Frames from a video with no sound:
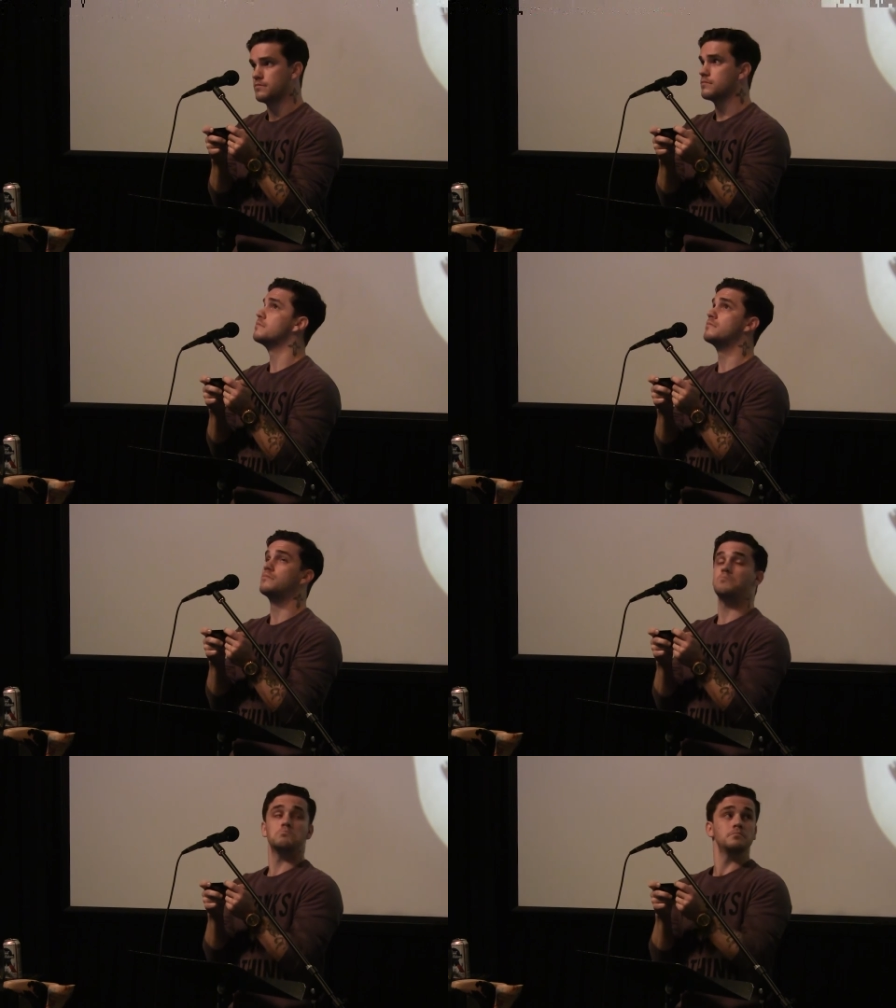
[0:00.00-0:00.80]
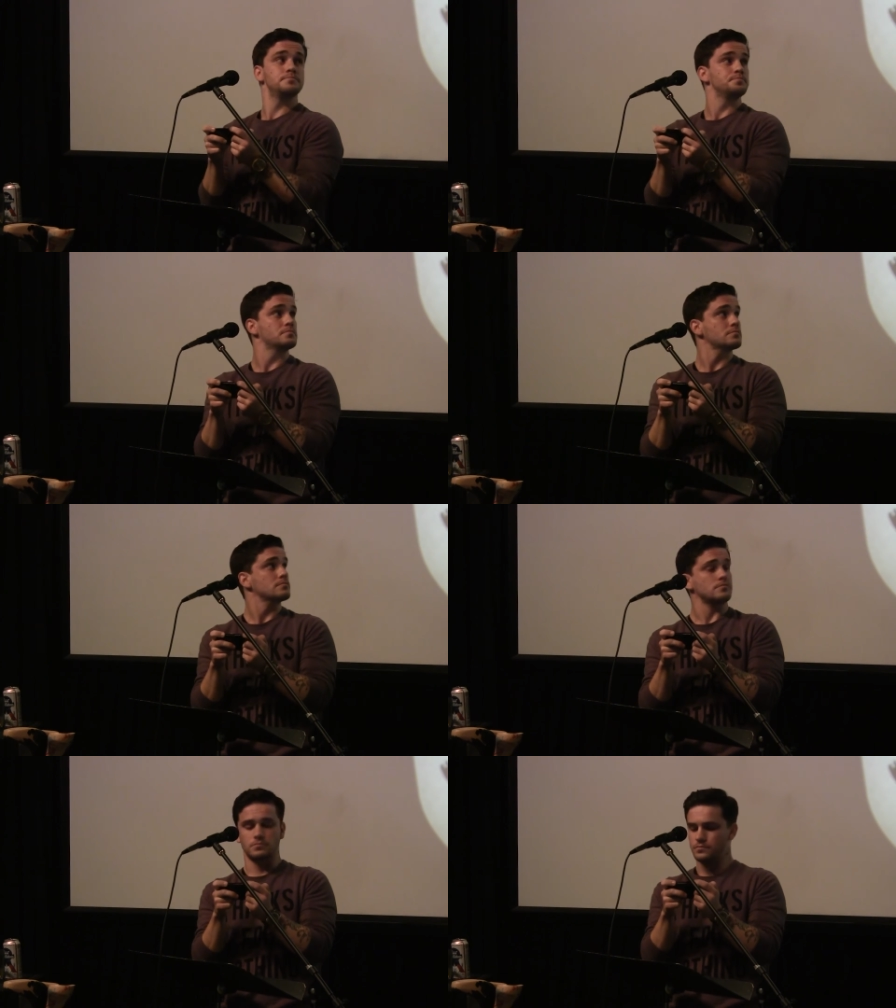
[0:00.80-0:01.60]
The, answer
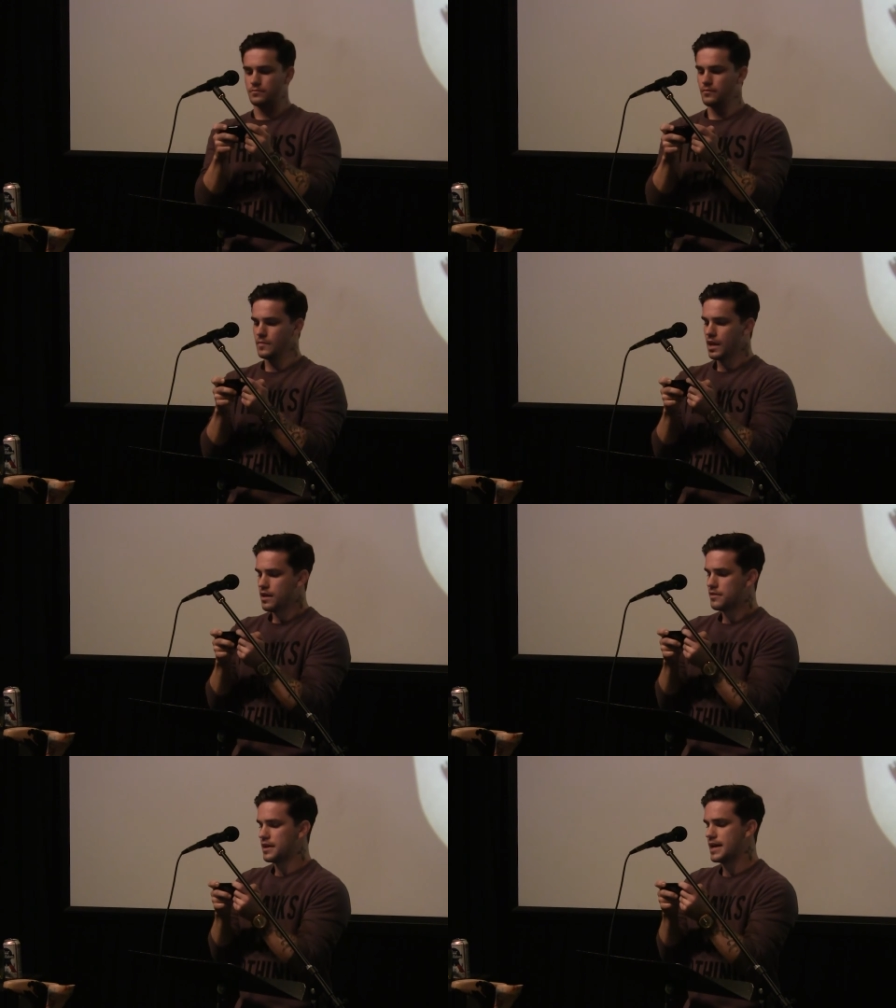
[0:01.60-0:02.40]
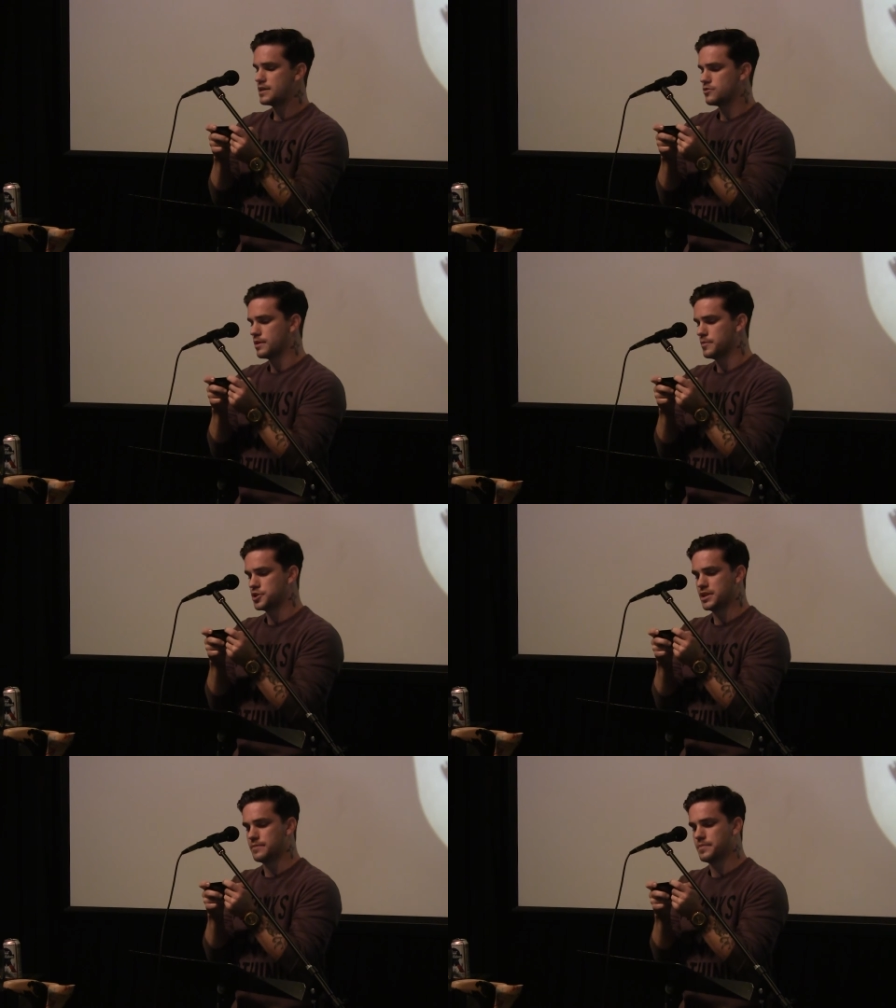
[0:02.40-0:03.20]
the answering
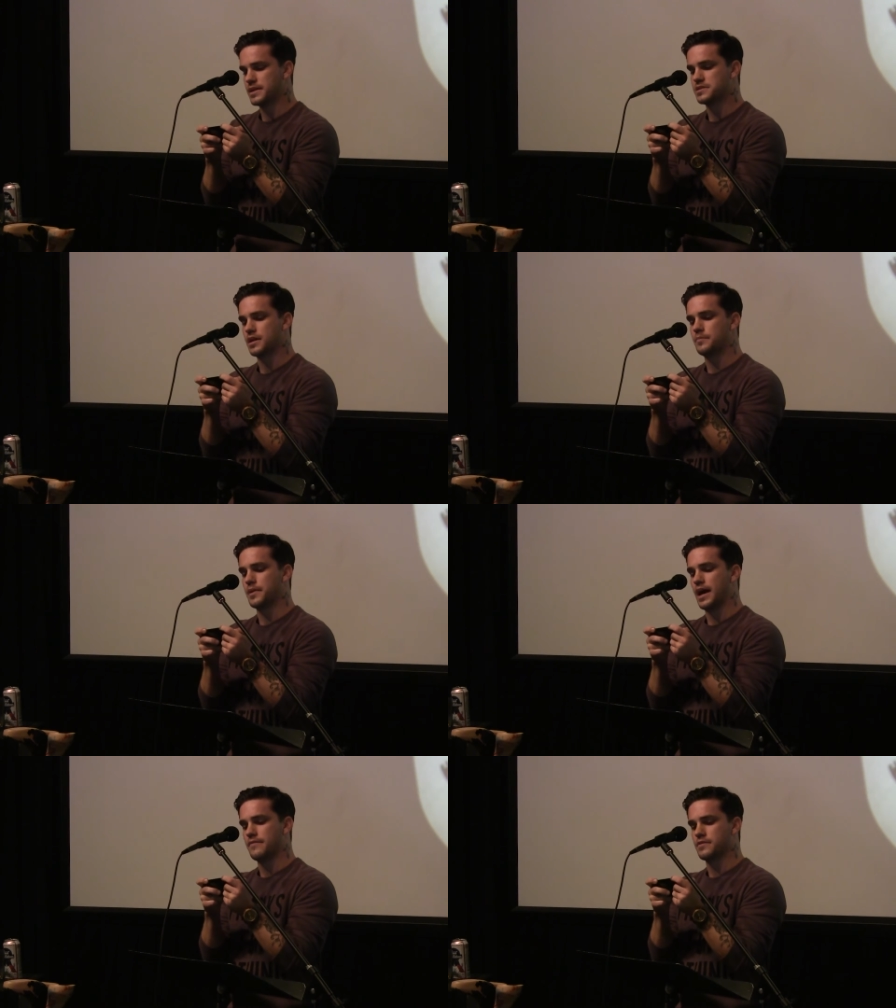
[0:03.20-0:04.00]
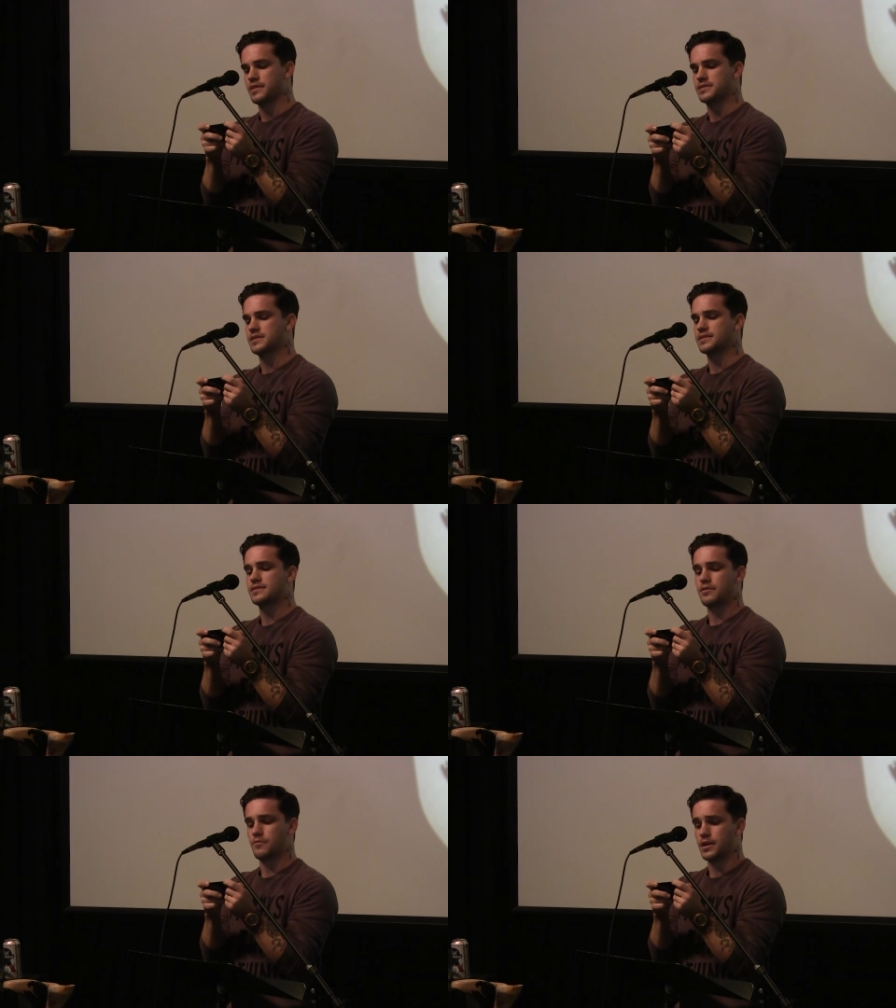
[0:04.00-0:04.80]
machine picks up after the
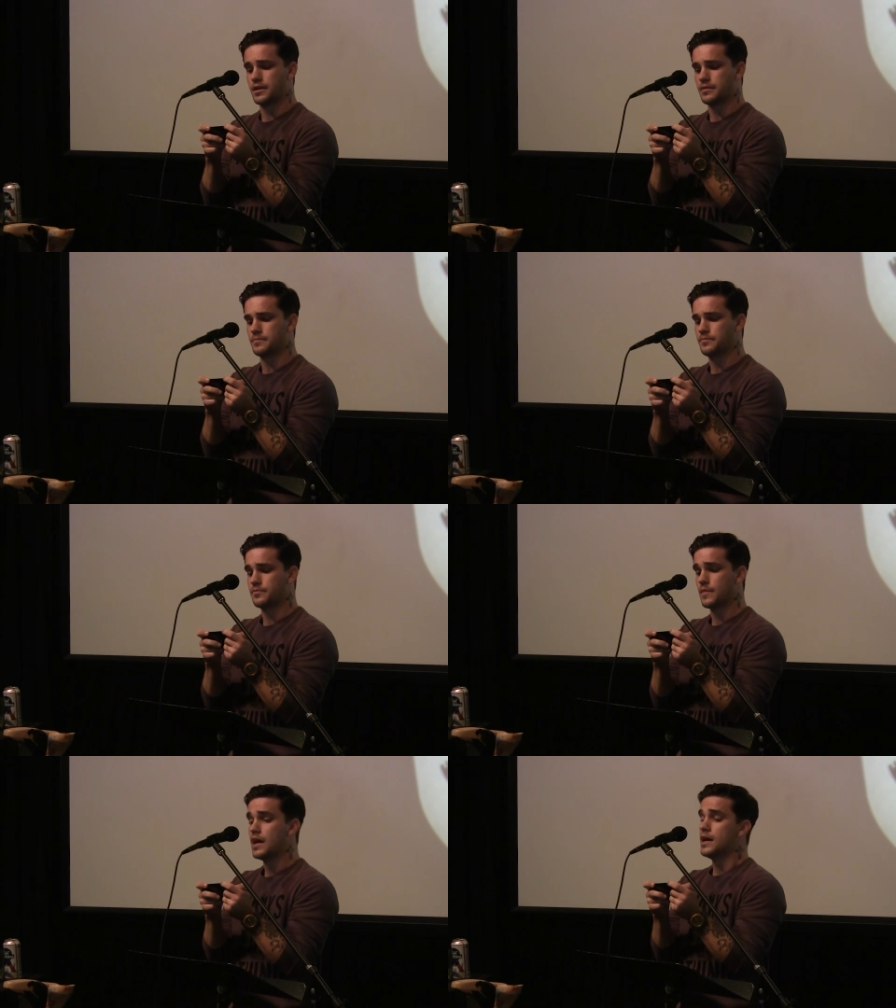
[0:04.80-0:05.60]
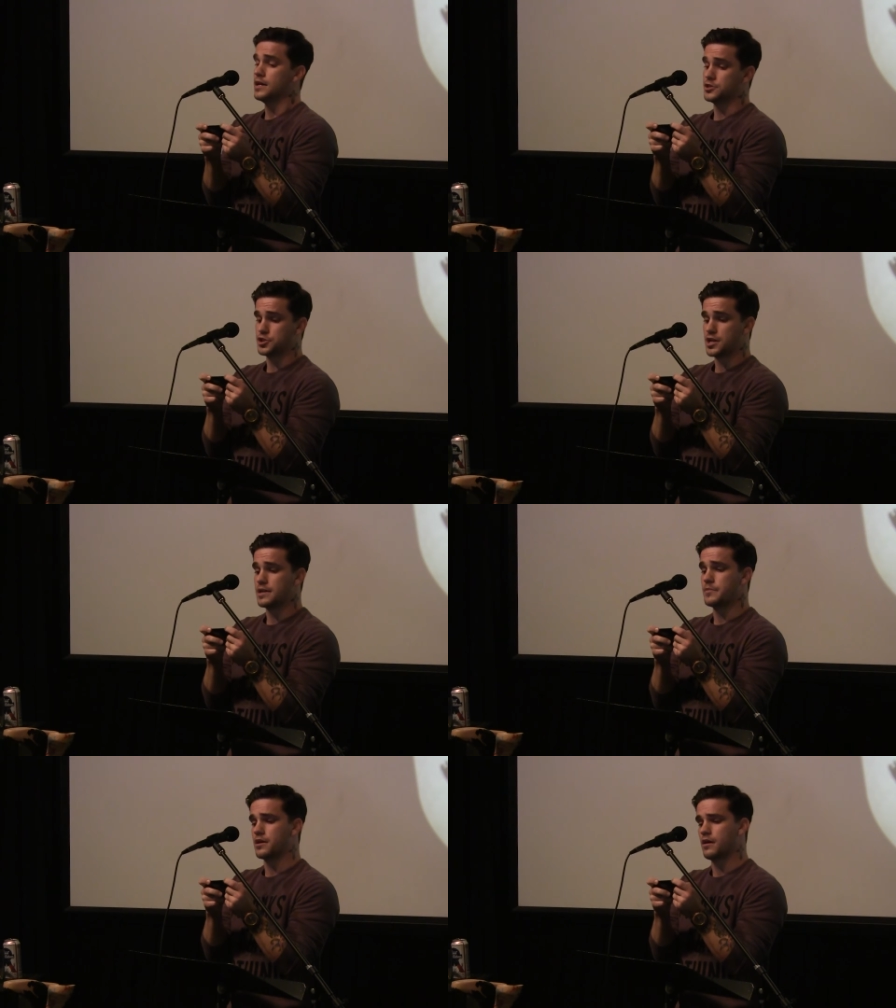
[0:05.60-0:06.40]
sixth ring. It's
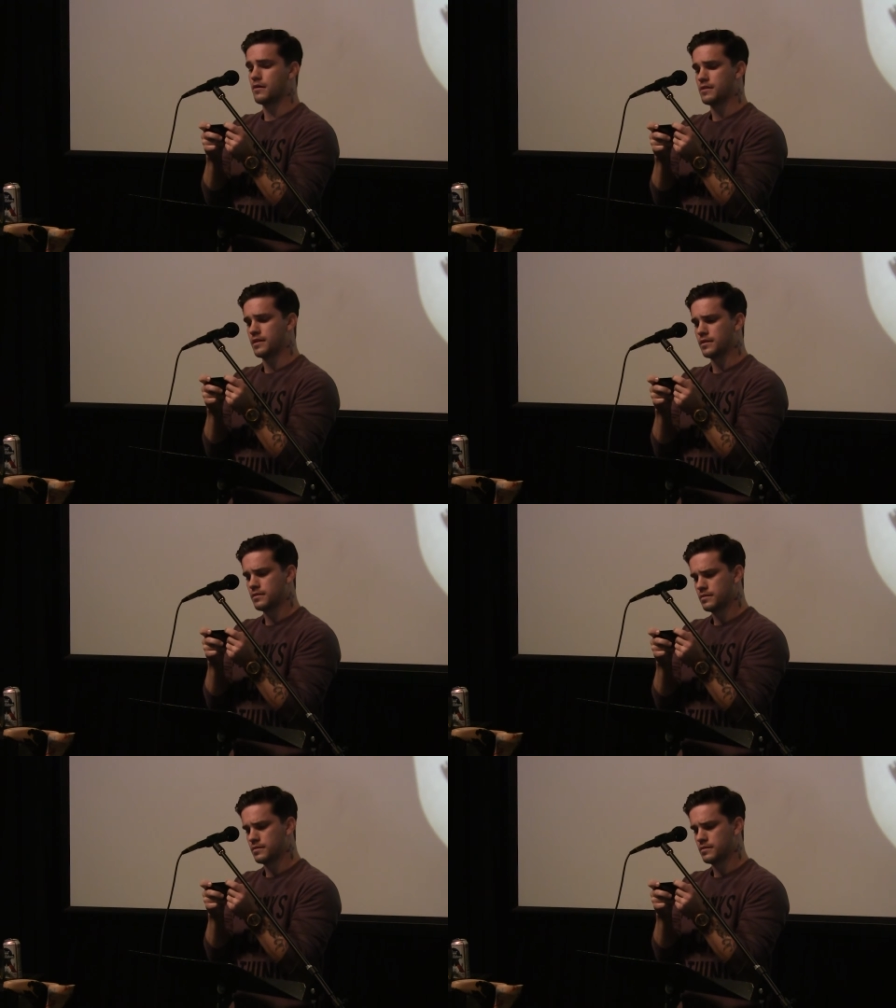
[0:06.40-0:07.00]
Jenny McCarthy.